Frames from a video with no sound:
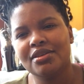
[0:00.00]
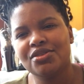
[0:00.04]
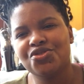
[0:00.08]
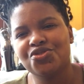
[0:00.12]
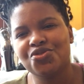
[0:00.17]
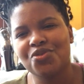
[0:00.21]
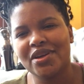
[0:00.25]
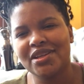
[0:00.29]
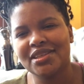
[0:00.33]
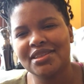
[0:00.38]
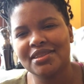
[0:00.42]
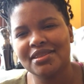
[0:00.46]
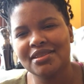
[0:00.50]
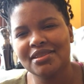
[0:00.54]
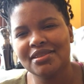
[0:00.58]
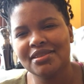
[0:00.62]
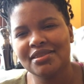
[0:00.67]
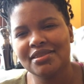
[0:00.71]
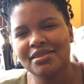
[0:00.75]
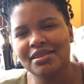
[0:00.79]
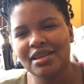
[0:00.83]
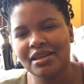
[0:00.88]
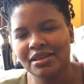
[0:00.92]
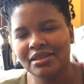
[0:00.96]

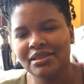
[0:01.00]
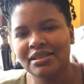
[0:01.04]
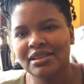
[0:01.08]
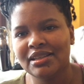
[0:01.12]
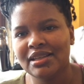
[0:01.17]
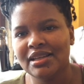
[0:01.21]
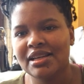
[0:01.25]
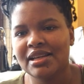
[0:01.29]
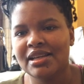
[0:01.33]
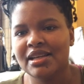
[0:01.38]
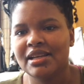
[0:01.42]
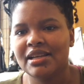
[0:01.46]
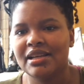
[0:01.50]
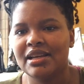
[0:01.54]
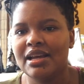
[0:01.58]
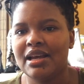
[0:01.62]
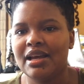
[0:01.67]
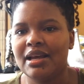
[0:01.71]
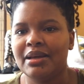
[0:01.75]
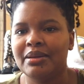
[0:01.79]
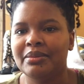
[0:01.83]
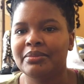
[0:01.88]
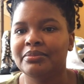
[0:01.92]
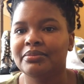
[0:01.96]
dresses
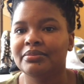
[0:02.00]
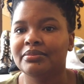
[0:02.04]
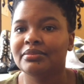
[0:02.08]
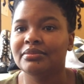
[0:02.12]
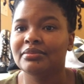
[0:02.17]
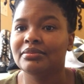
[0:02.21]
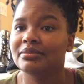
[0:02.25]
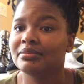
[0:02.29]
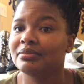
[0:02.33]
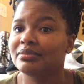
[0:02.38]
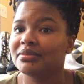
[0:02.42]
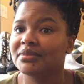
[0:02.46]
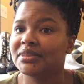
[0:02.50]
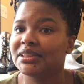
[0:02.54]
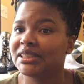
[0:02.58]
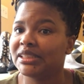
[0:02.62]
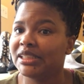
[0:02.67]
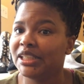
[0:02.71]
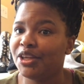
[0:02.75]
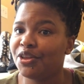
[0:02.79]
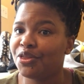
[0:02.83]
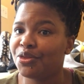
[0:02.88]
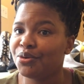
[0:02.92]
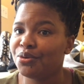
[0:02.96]
um,
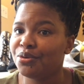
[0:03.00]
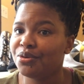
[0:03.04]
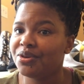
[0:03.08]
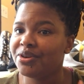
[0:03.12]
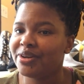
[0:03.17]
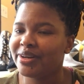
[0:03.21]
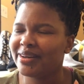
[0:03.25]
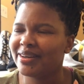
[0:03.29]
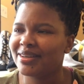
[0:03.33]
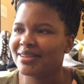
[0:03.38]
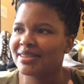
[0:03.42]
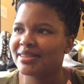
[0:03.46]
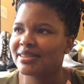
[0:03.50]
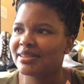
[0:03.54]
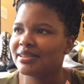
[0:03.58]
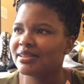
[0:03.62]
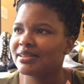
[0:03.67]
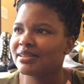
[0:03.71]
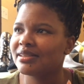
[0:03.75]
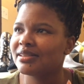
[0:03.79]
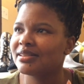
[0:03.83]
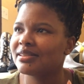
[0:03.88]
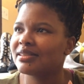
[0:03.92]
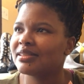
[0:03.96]
see-through
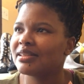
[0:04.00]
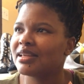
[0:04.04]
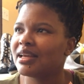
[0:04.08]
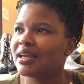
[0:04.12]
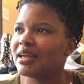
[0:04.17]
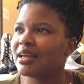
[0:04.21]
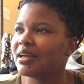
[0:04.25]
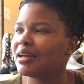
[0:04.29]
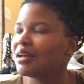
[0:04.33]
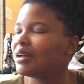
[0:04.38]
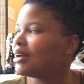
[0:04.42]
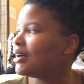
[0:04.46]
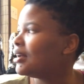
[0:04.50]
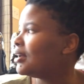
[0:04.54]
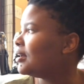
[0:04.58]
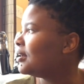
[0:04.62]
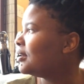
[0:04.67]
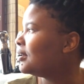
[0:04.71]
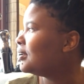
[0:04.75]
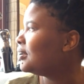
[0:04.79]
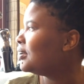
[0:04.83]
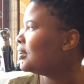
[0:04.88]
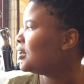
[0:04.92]
dresses uh,